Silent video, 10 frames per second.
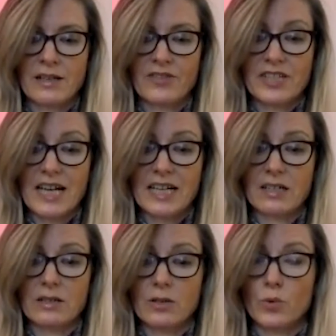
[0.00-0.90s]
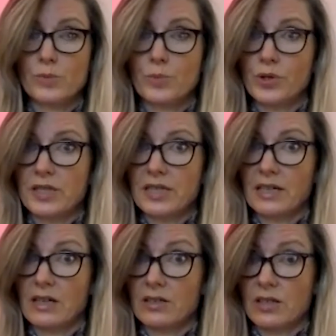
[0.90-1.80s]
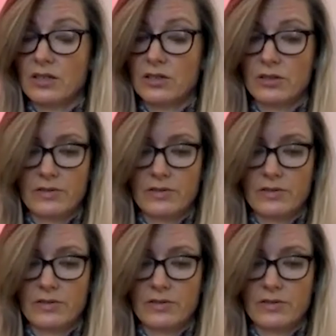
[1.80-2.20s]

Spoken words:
The dagger was pointing at her.